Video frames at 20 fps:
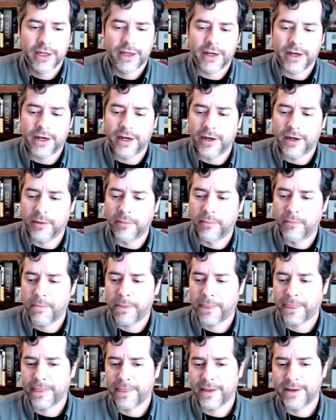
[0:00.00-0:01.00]

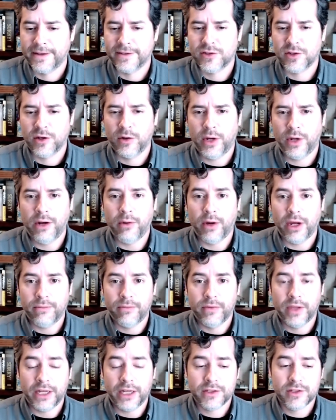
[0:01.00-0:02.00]
So anyway,
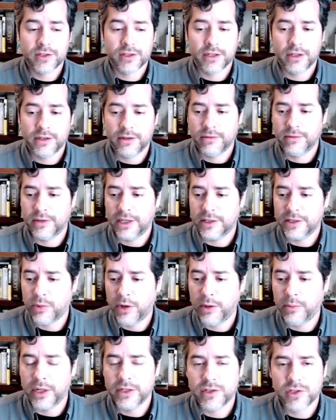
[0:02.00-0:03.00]
that's
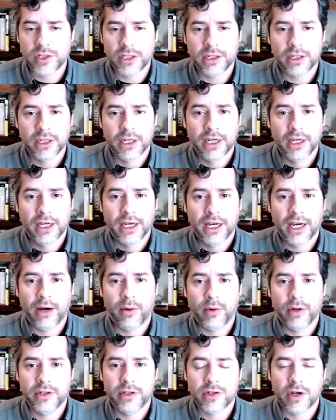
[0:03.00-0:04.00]
pretty much it. I
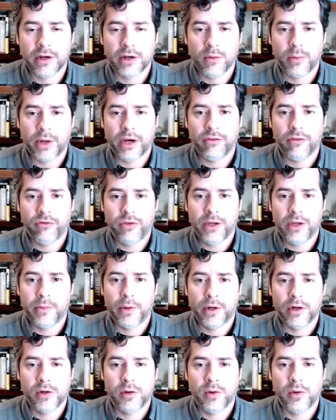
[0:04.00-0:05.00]
want to talk about
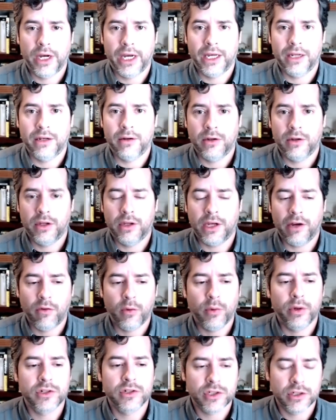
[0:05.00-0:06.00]
Pheebo, and
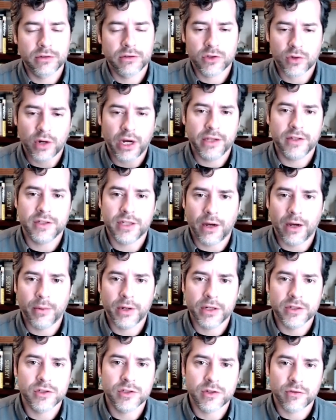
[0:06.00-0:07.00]
everyone should try this out
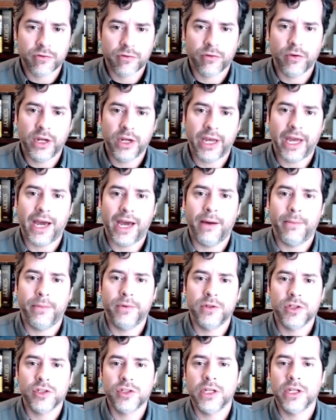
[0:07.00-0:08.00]
because it's a free app
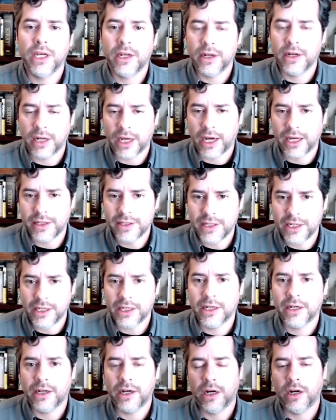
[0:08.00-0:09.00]
just to get an
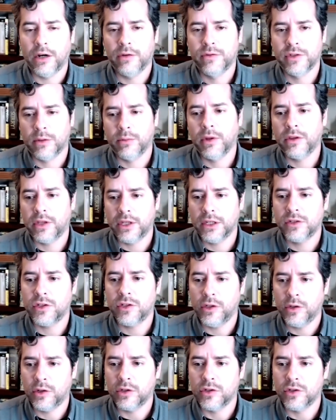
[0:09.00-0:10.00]
idea of some of the things that
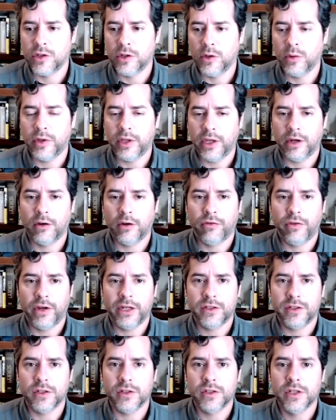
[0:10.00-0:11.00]
you can do with
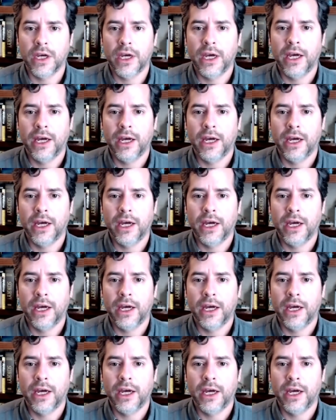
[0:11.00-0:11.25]
interfaces.